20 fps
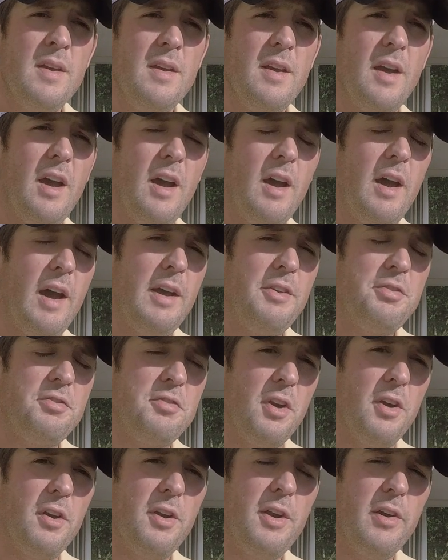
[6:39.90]
I
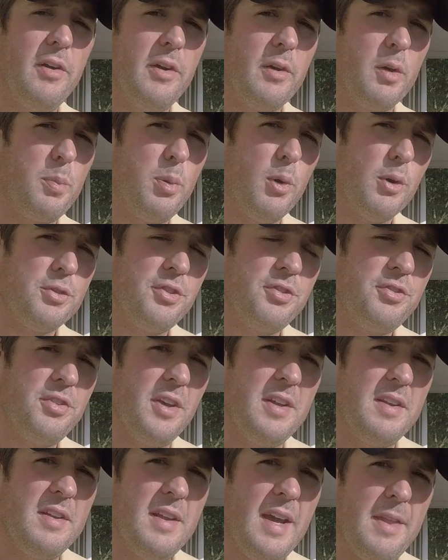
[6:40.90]
started hearing reports of
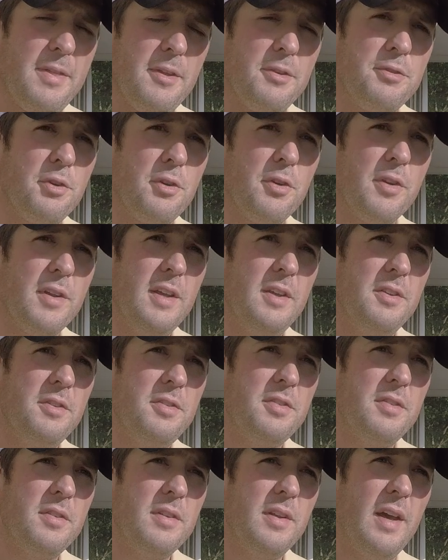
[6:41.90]
sudden death as early as
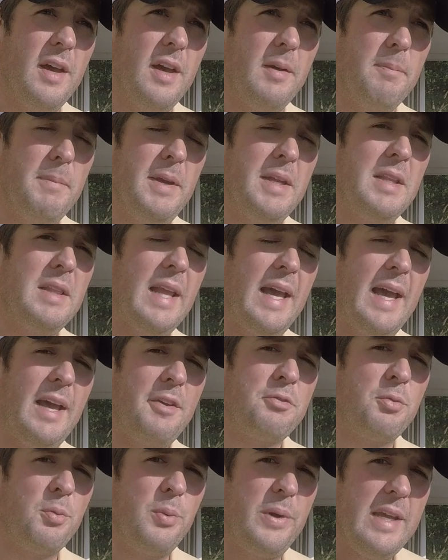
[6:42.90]
mid
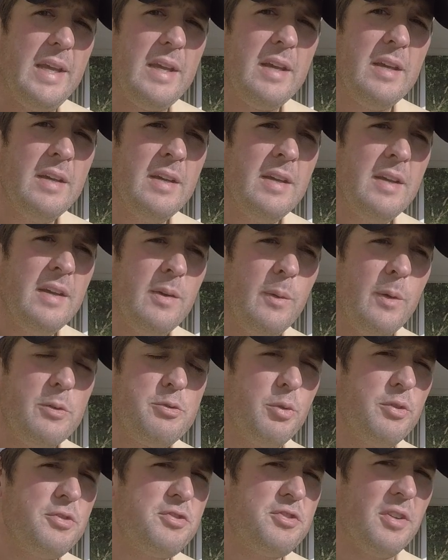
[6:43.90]
last week,
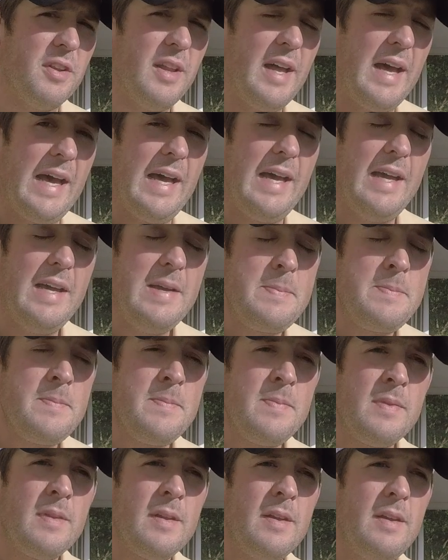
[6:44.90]
which was July,
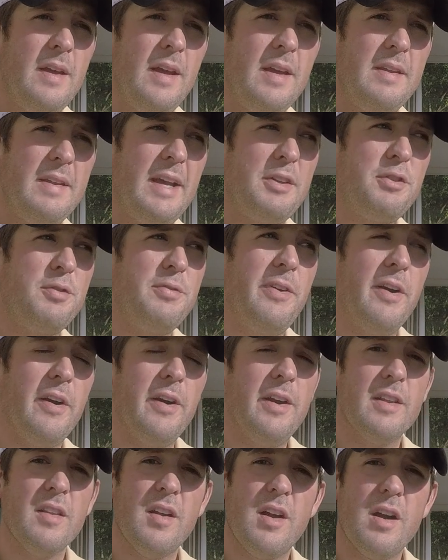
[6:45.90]
and that's
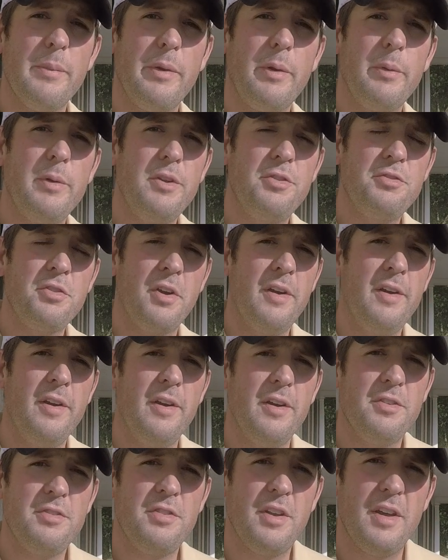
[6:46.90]
very alarming when you start
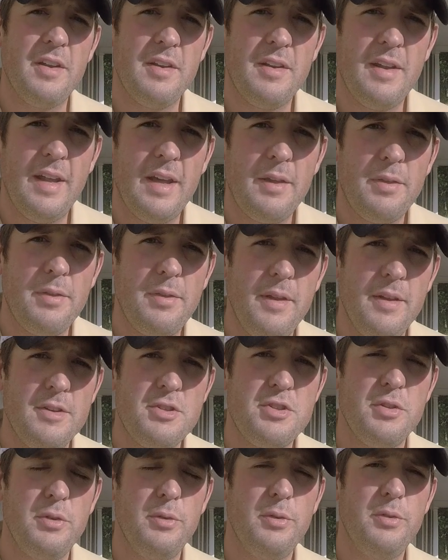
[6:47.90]
hearing sudden death
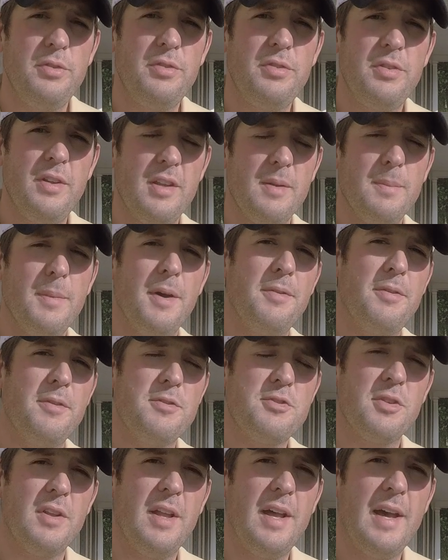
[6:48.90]
issues in the month of
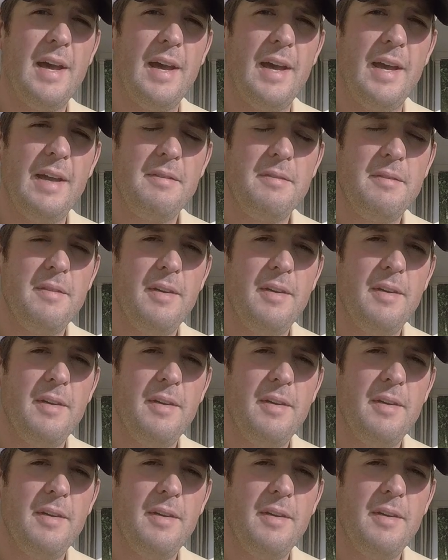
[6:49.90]
July